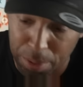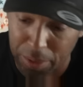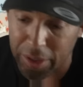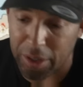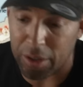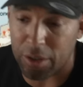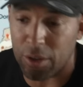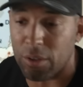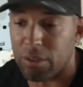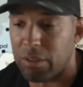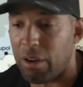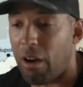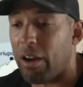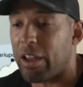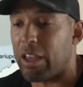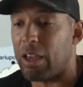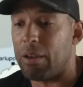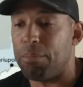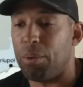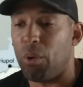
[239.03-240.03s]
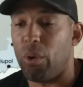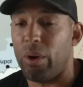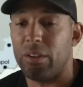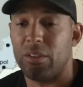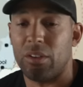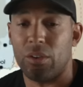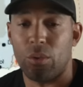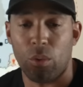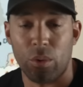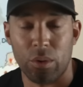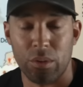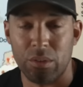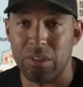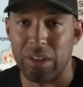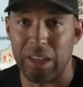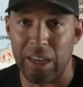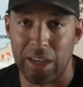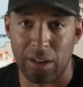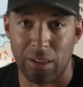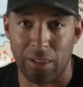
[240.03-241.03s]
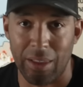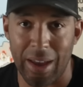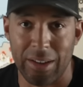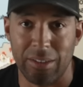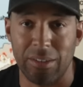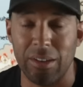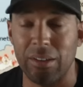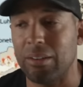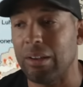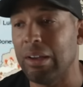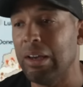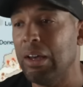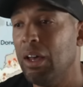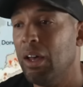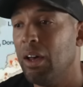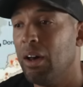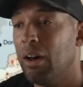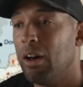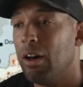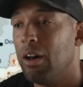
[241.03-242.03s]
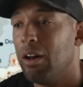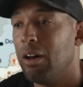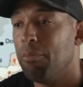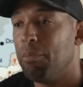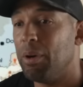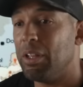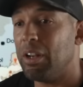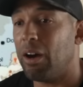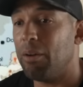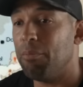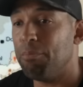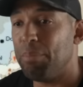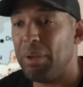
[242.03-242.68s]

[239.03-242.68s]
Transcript: political talking point in order to get elected. But